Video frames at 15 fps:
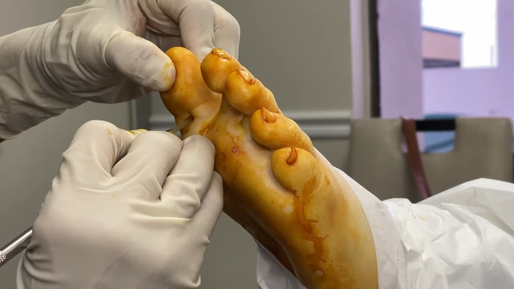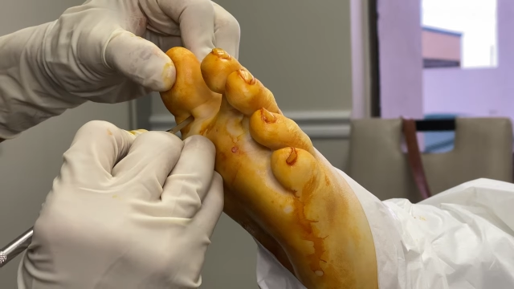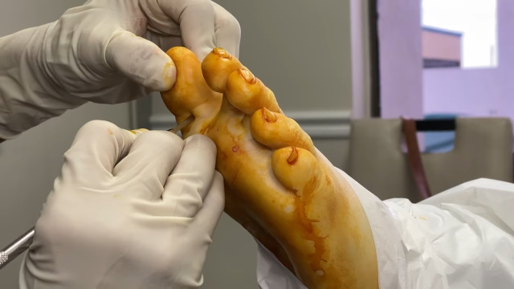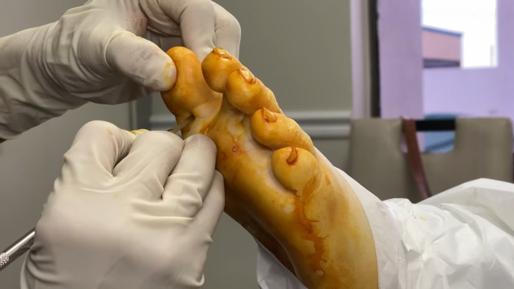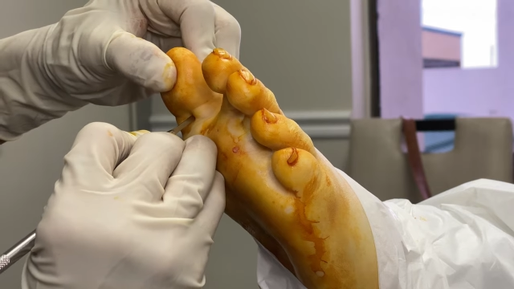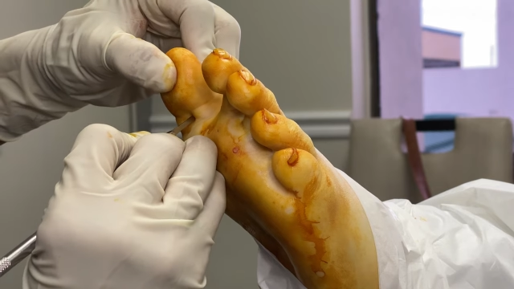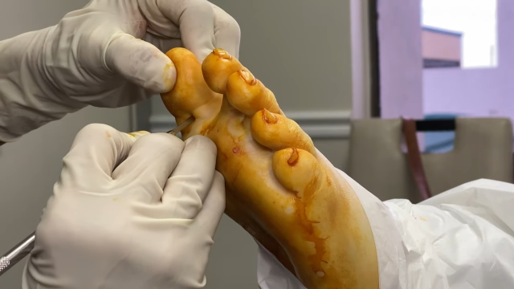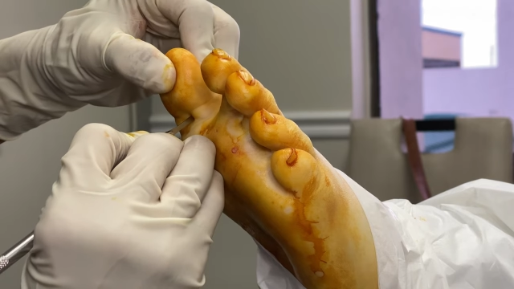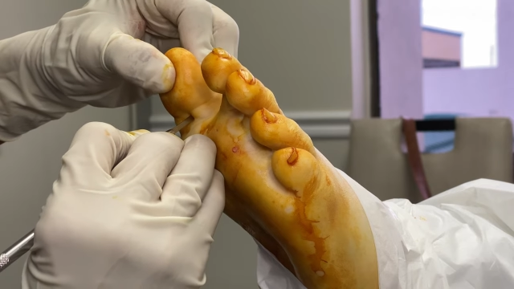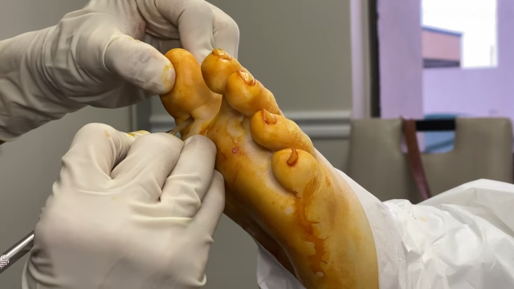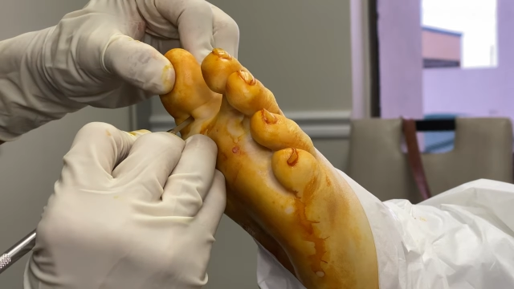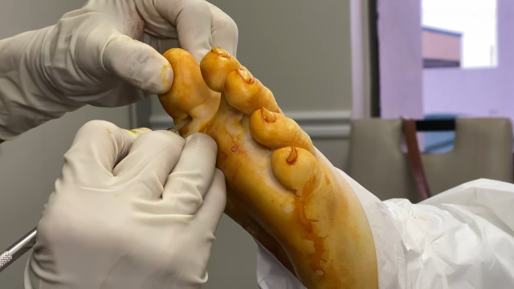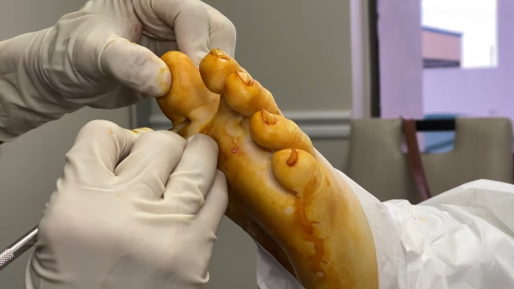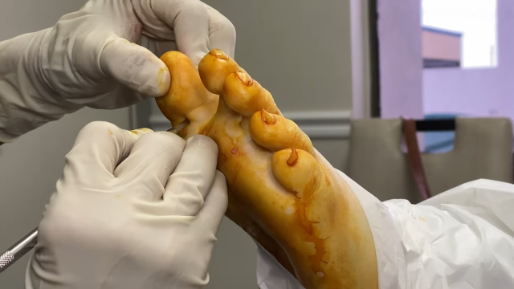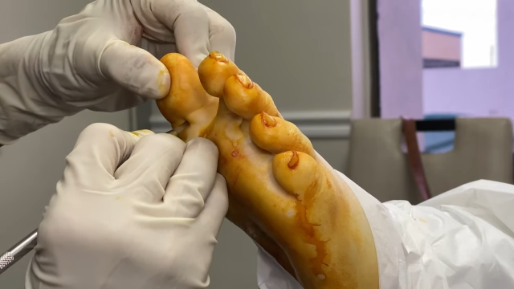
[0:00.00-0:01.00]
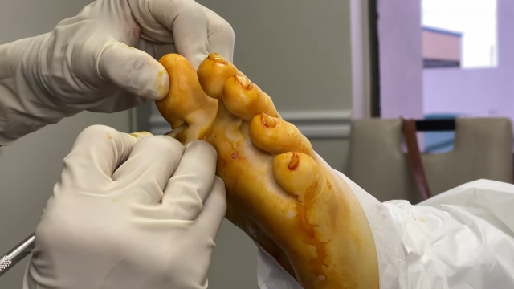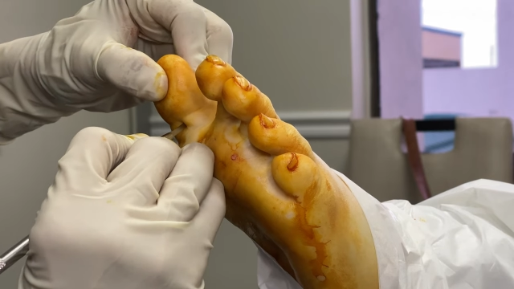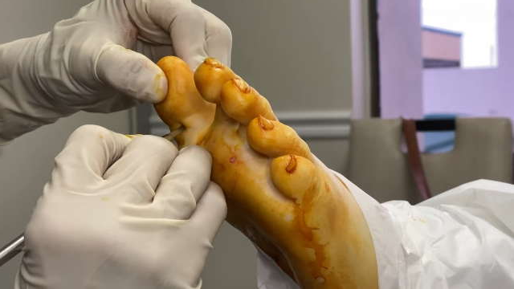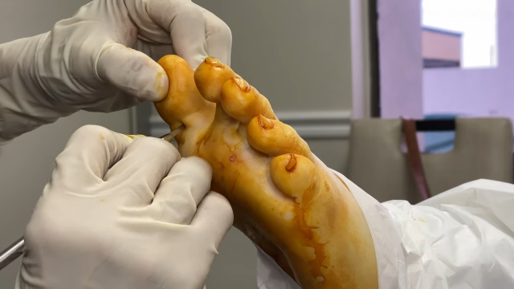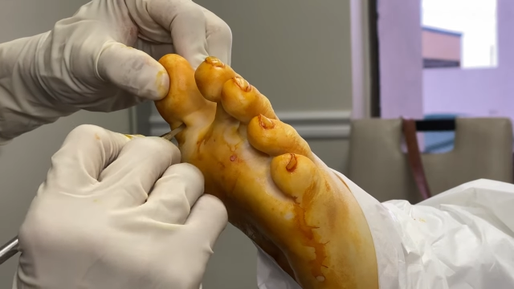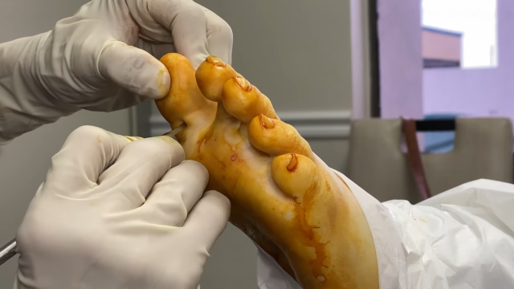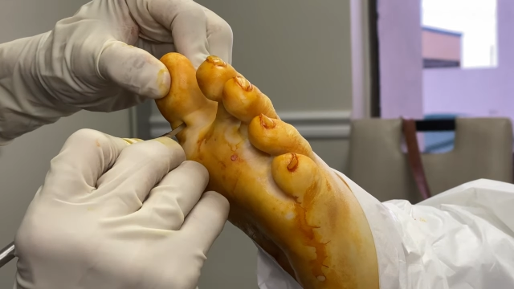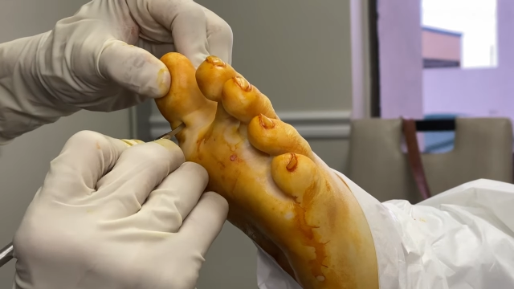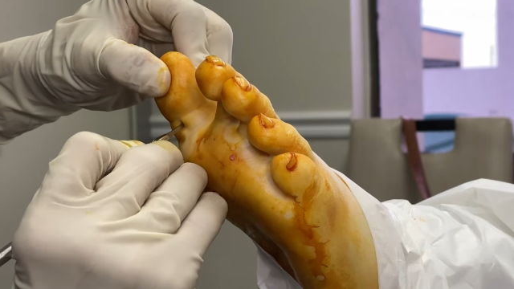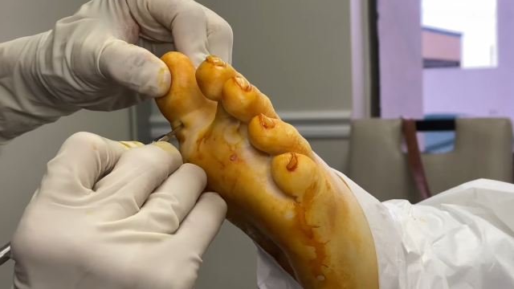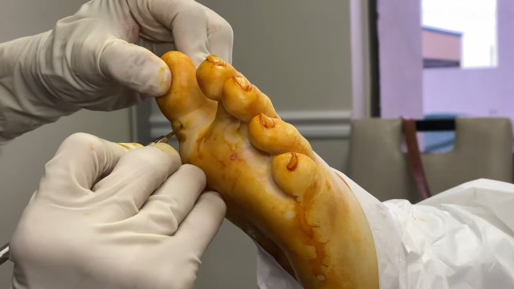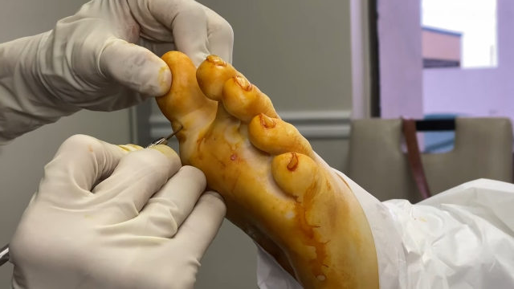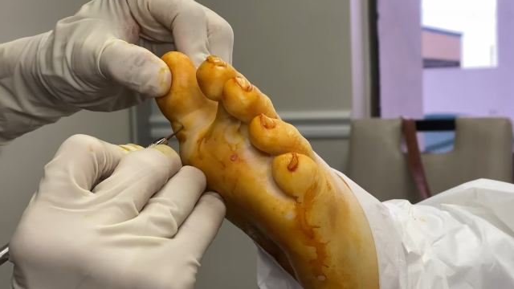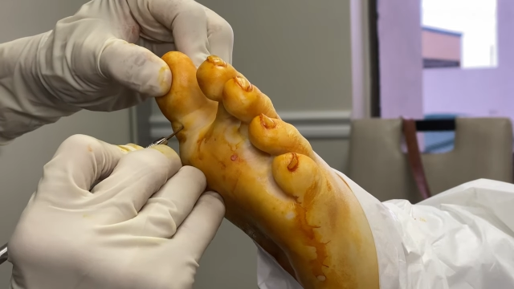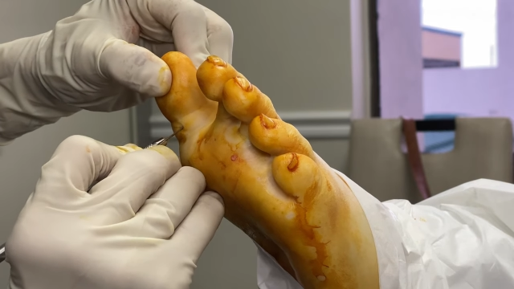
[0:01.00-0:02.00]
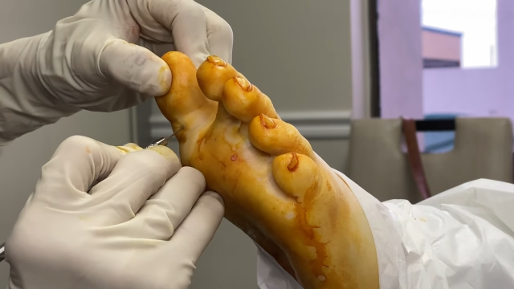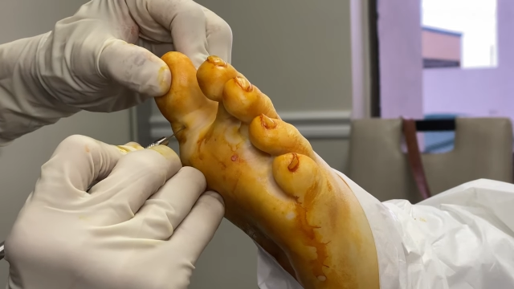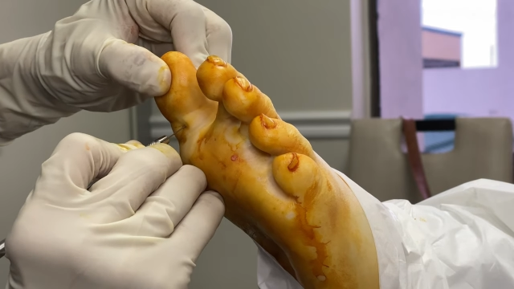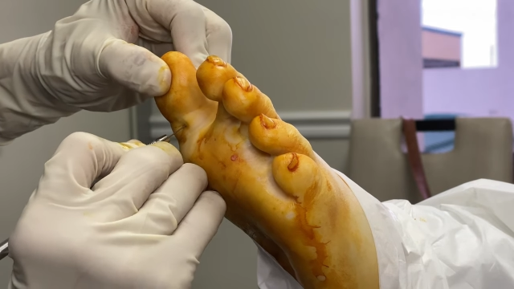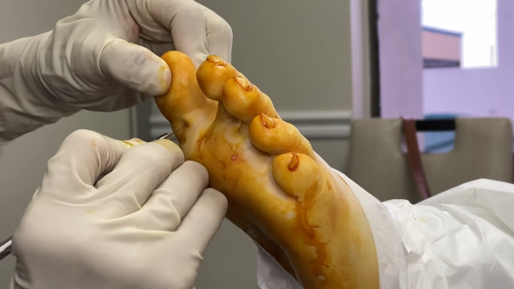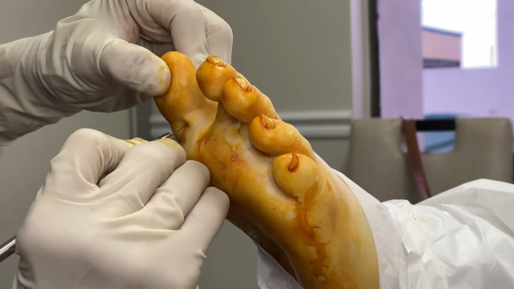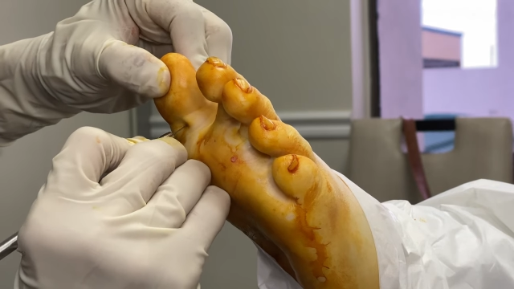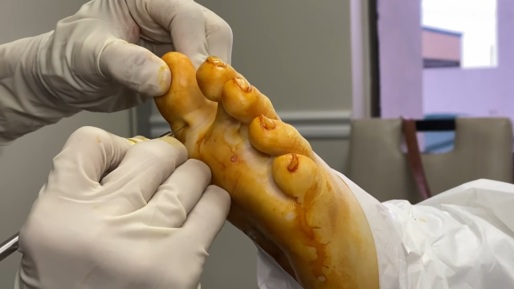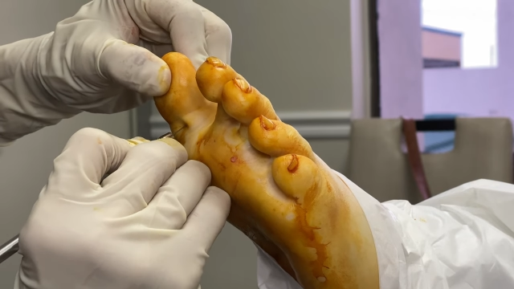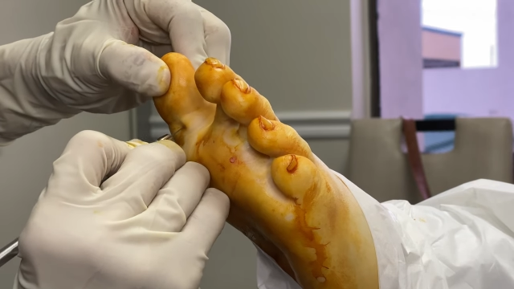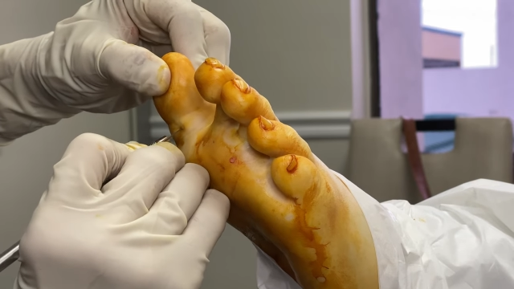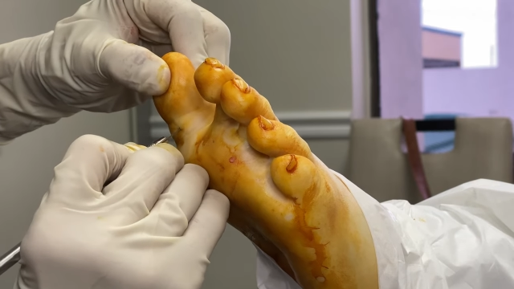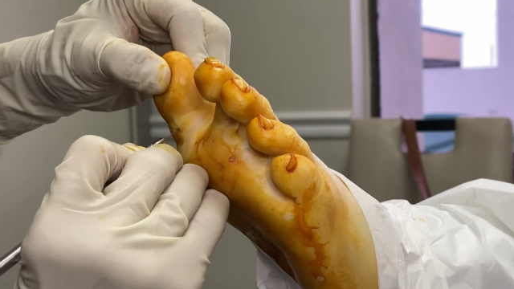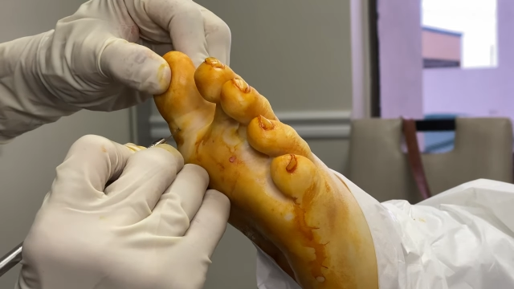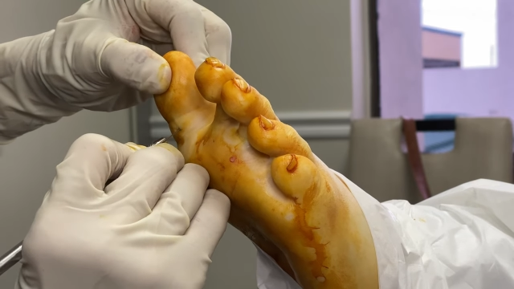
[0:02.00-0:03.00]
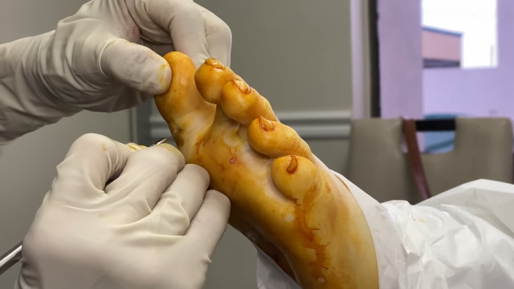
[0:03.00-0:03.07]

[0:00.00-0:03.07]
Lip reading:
No face is visible, so there are no lips to read.